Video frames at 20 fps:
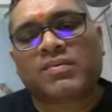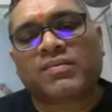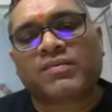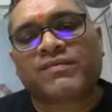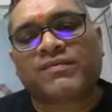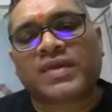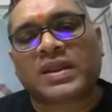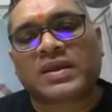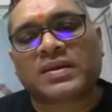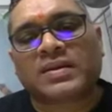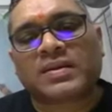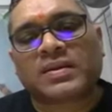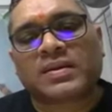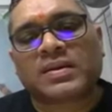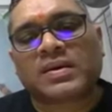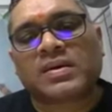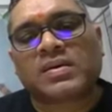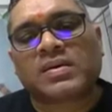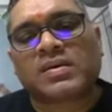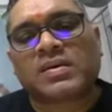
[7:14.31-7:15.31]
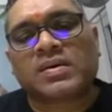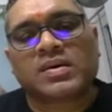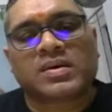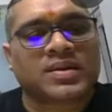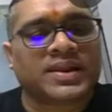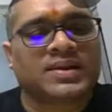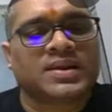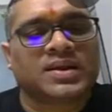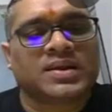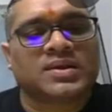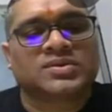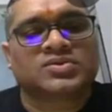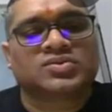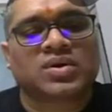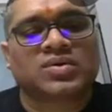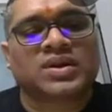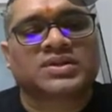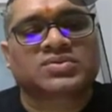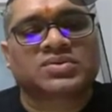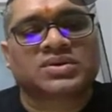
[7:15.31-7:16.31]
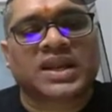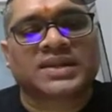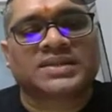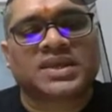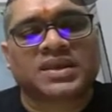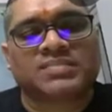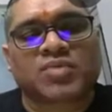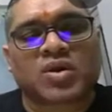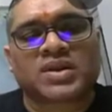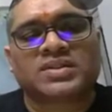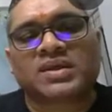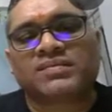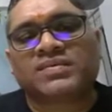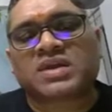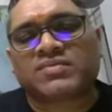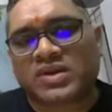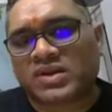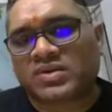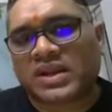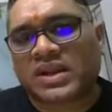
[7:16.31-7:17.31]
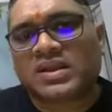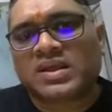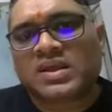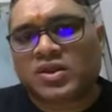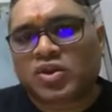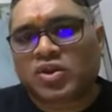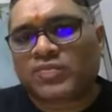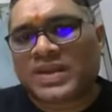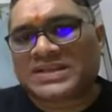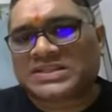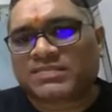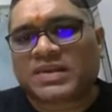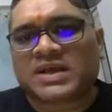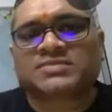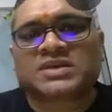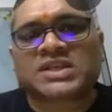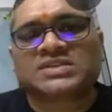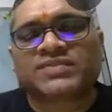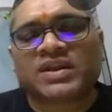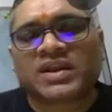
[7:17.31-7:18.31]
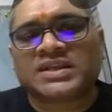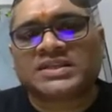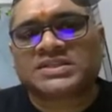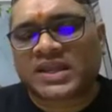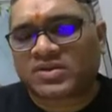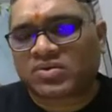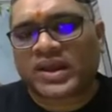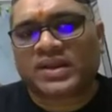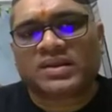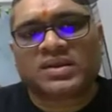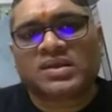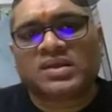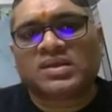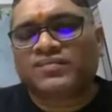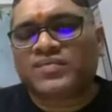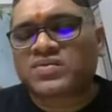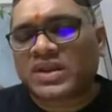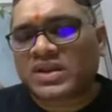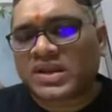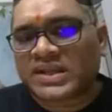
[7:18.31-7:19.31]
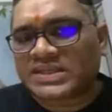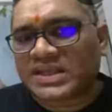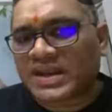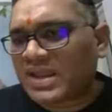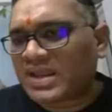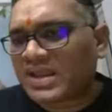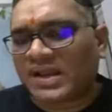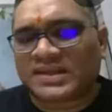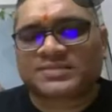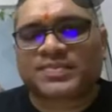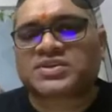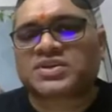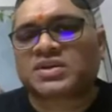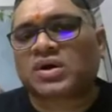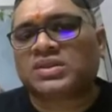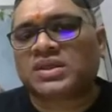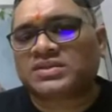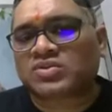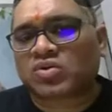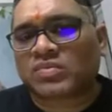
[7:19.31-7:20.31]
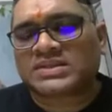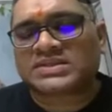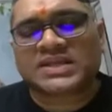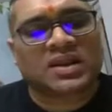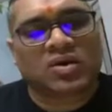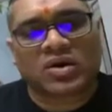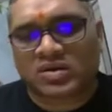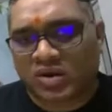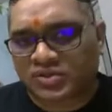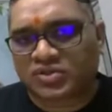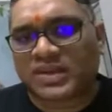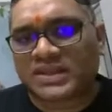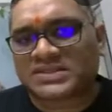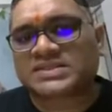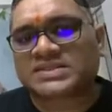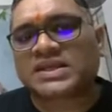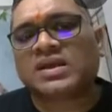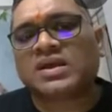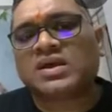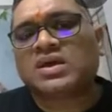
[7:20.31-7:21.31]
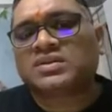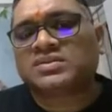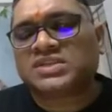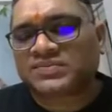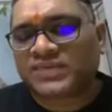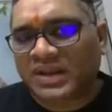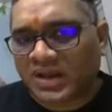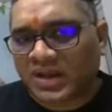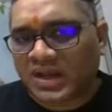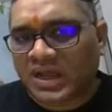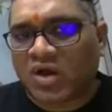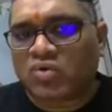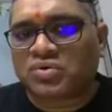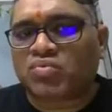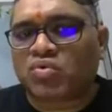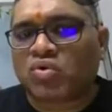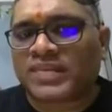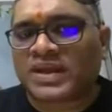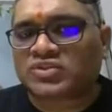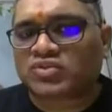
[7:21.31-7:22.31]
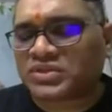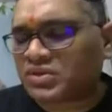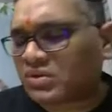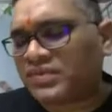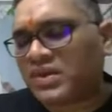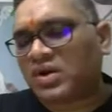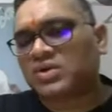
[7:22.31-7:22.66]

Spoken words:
failure. Right? So now you understood that is the important thing which I wanted to tell. Neoplastic plasma cells will release cytokine, which will increase the rank L expression on the stromal cell or osteoblastic cell. This will allow more maturation of the